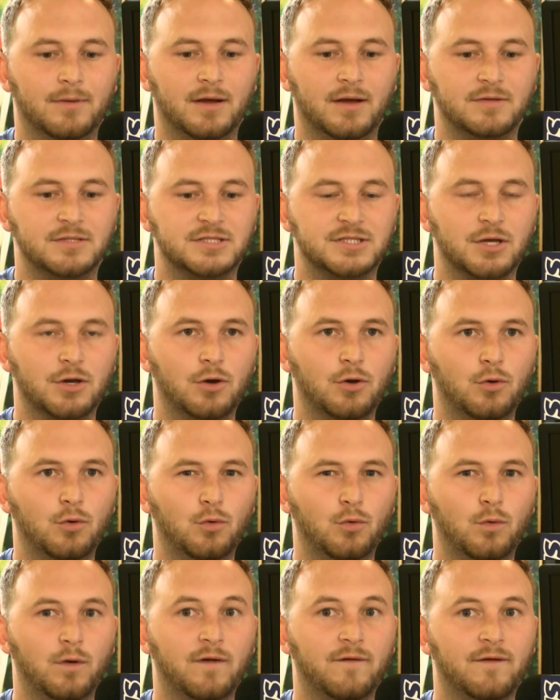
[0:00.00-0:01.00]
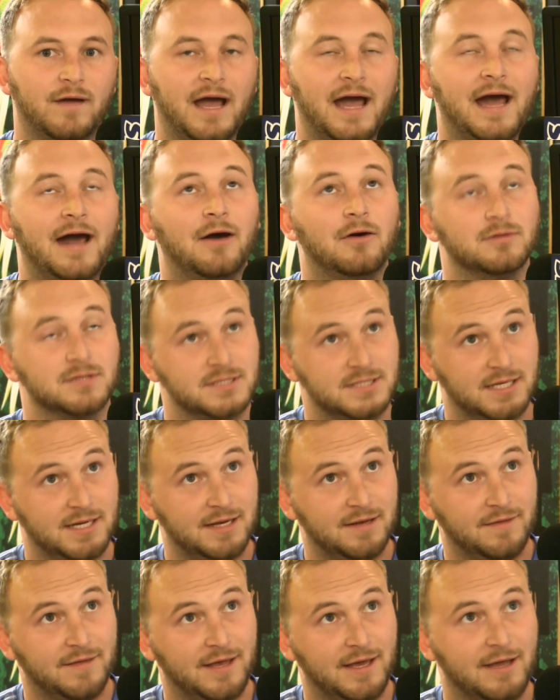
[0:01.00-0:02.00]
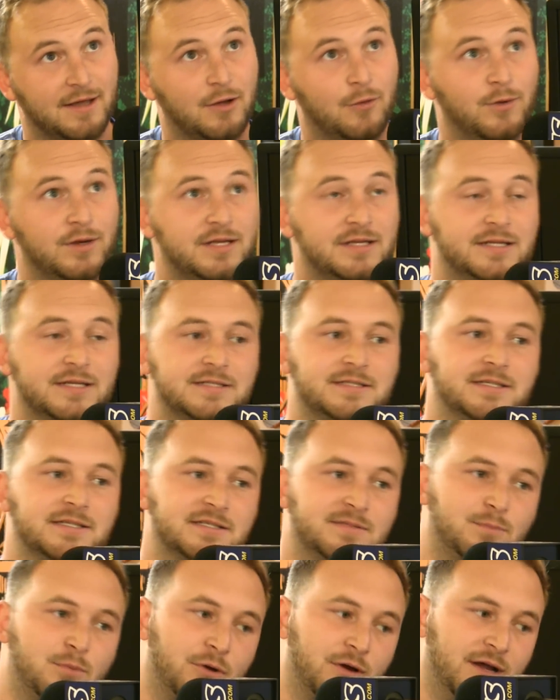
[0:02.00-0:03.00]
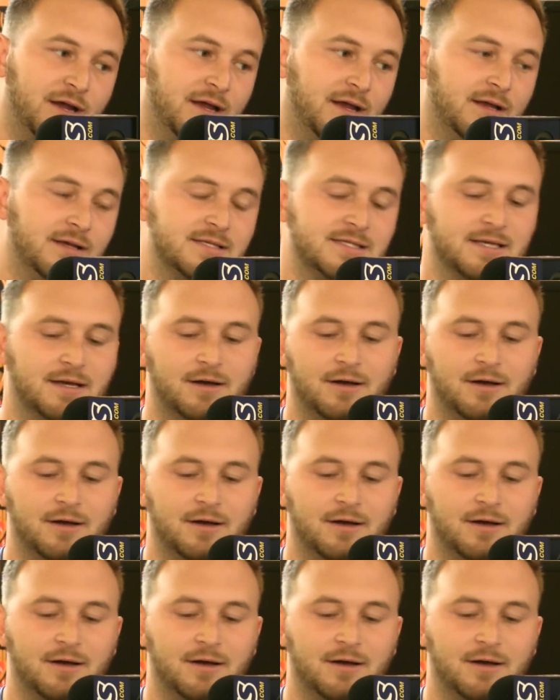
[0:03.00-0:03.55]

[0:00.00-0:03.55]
So outside of that, going to Disney Springs,